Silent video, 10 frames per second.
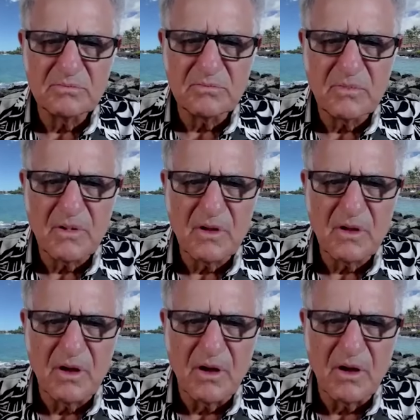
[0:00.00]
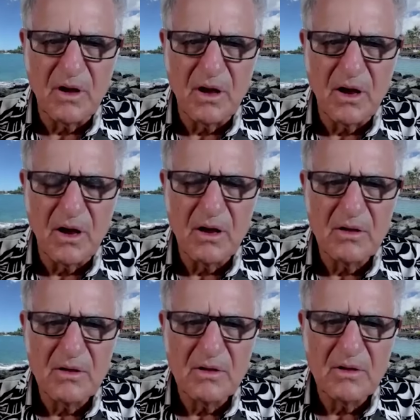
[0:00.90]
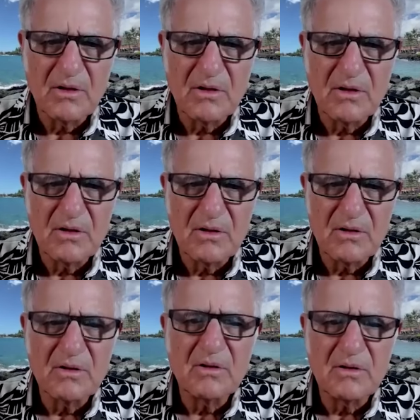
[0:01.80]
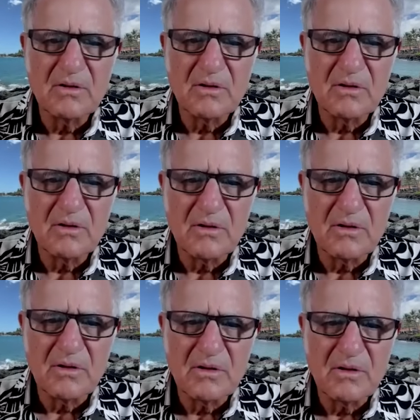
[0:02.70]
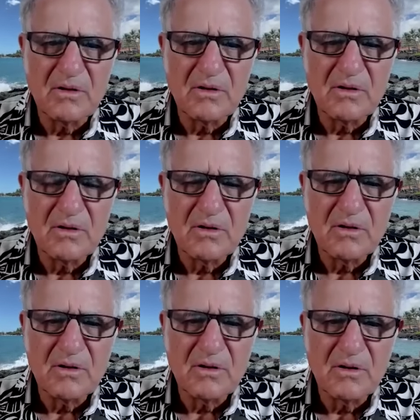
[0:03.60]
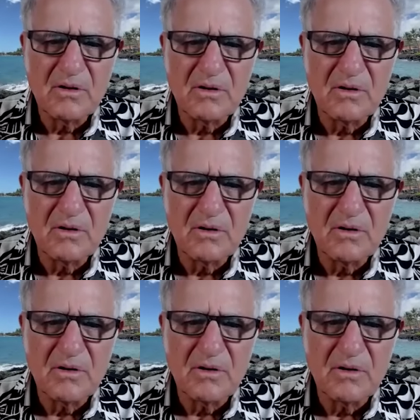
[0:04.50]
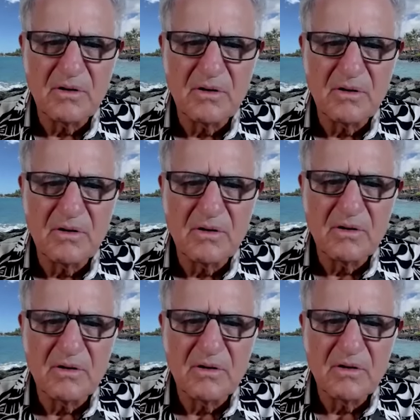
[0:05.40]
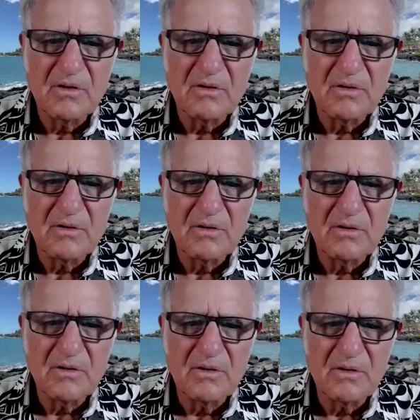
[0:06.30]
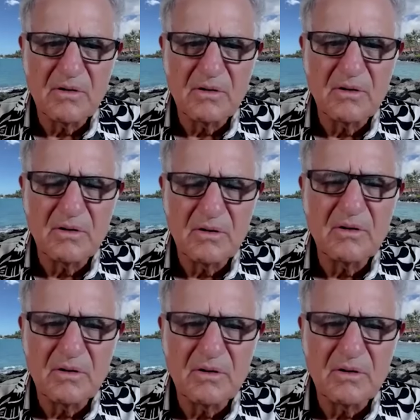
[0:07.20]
(silent)